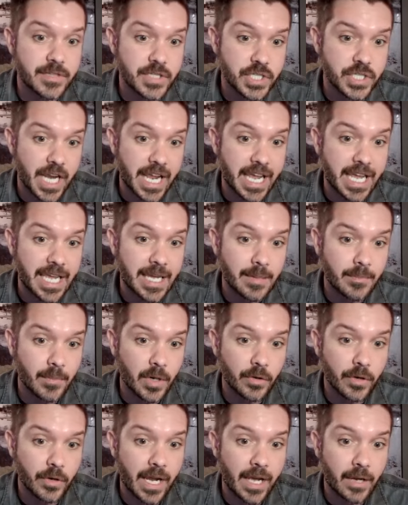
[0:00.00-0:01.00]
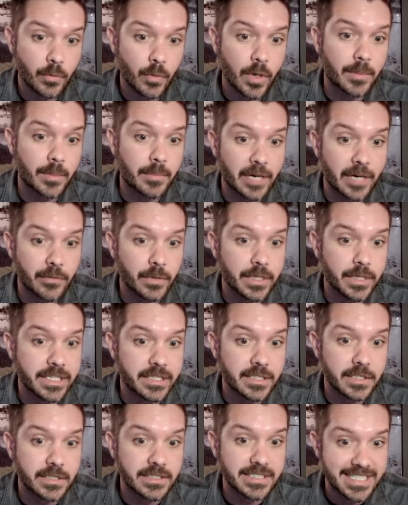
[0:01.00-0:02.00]
shame around what my
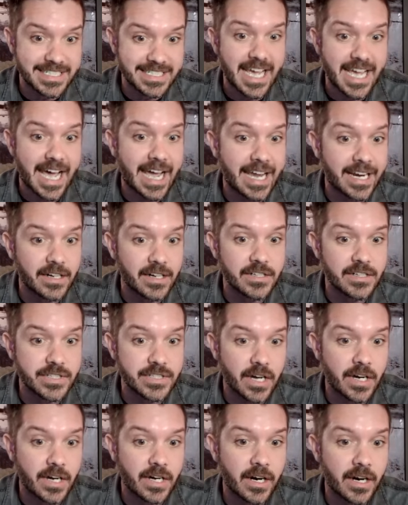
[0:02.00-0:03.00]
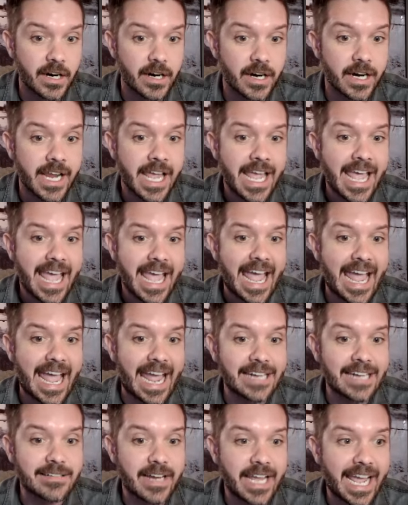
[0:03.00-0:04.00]
real desires are
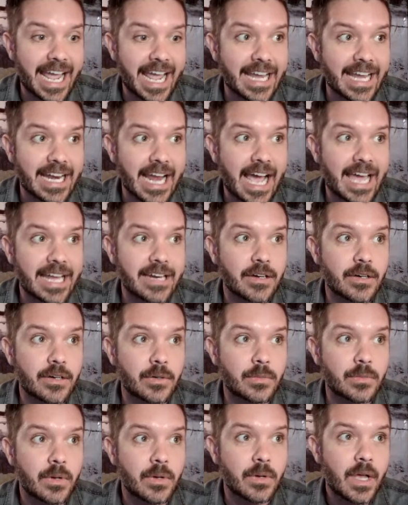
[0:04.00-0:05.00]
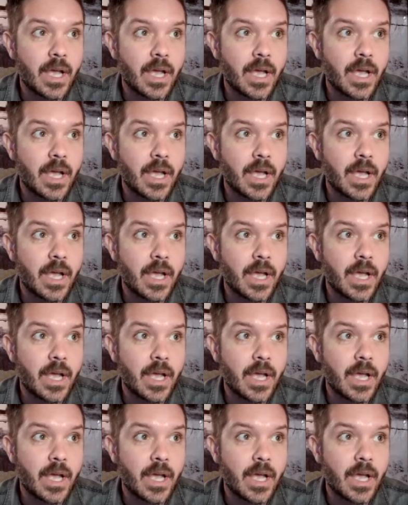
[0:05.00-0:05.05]
and and i don't